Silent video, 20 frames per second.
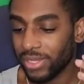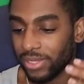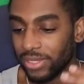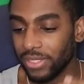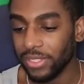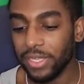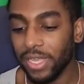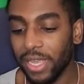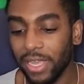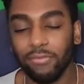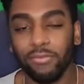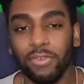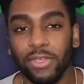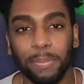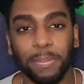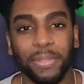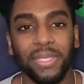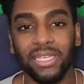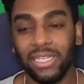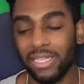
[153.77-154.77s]
the
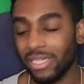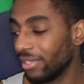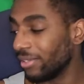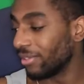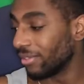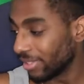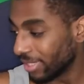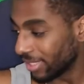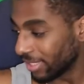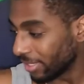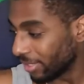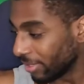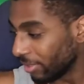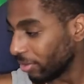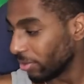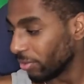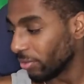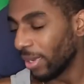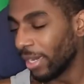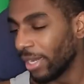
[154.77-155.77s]
MVP in a league,
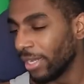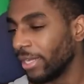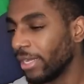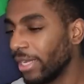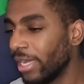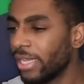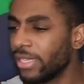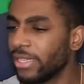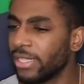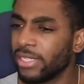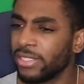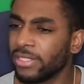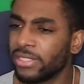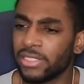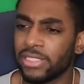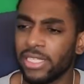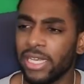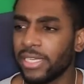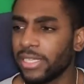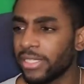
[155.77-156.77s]
right? And then
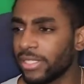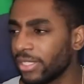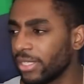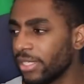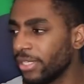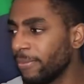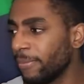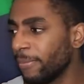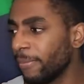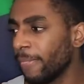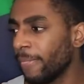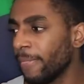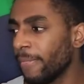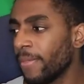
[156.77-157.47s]
secondly,